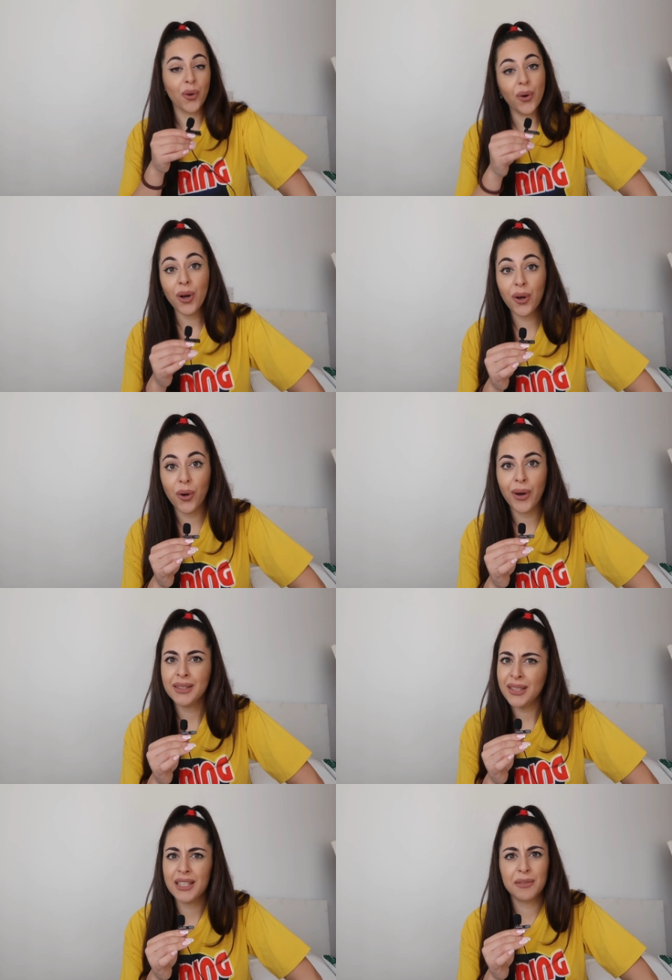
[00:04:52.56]
Uh-oh, I
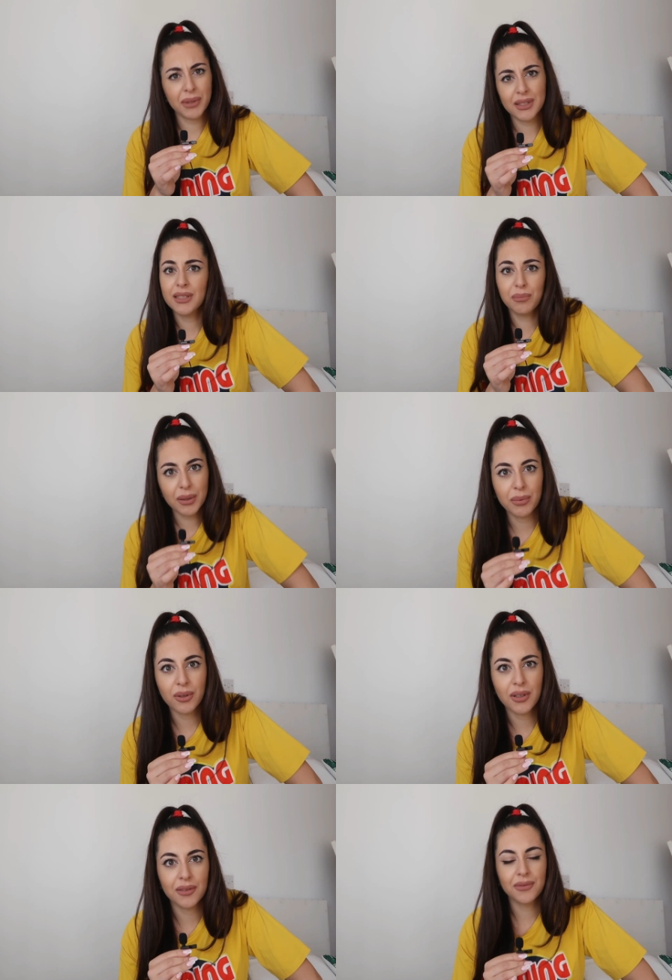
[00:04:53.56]
think he's pissing some people
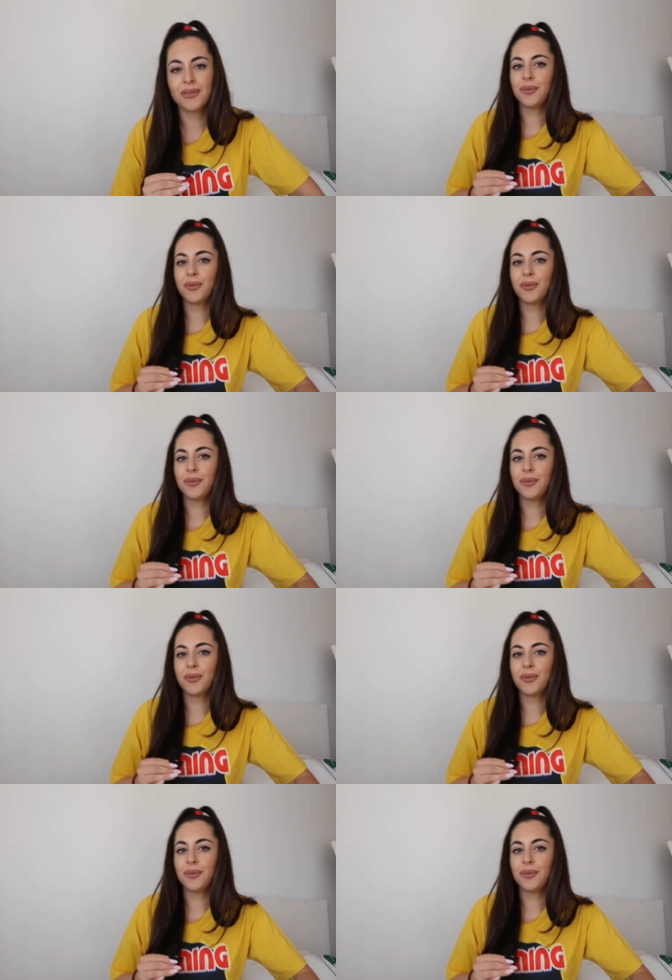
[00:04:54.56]
off.